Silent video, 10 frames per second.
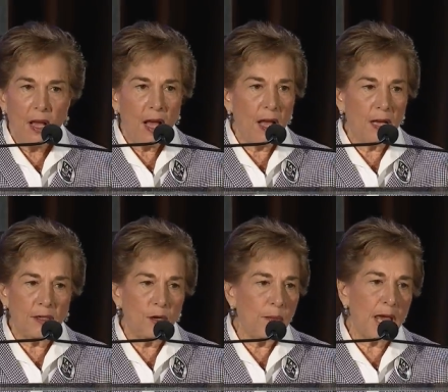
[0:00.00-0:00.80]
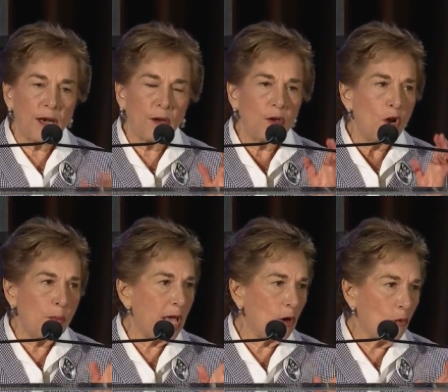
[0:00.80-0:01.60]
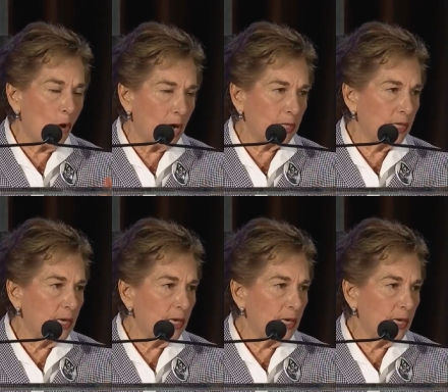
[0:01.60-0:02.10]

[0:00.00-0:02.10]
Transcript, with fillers: uh, no, matter, no matter what.